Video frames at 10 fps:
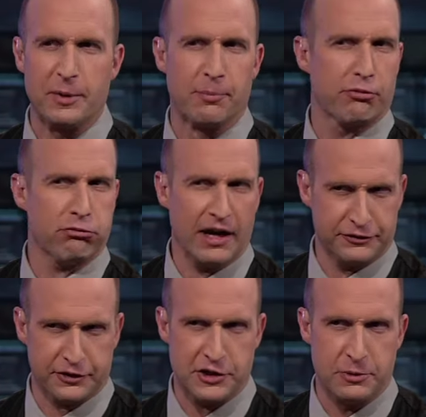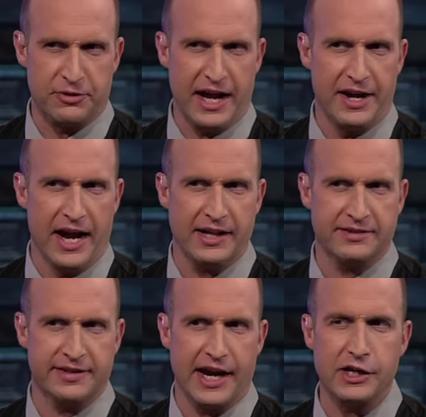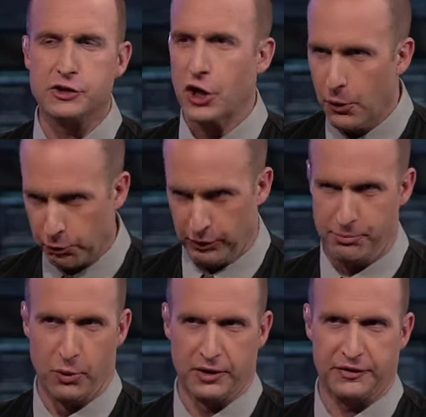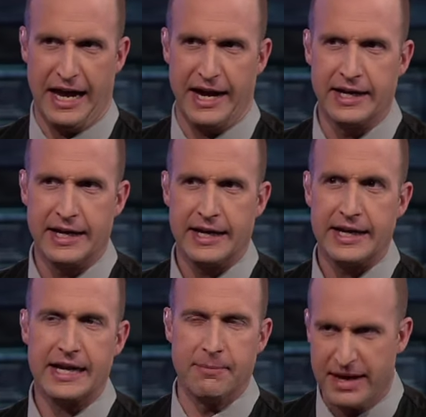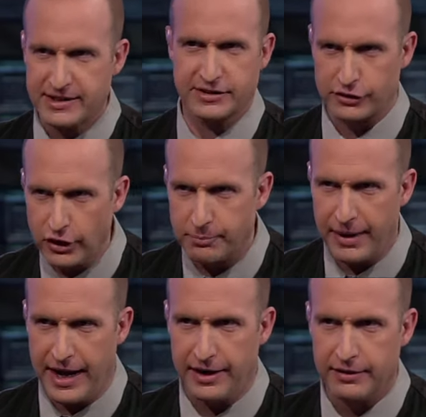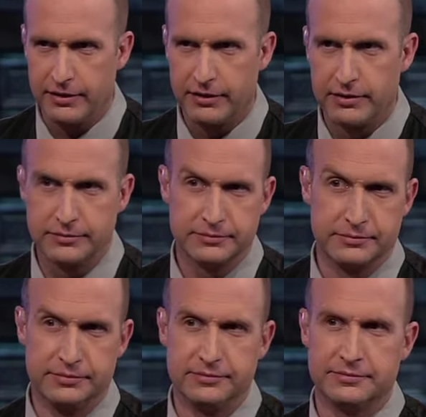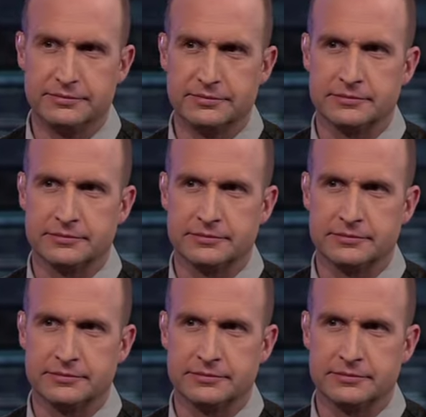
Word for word: we would prosecute that, not say, don't report that. It makes us look bad. And they were segregating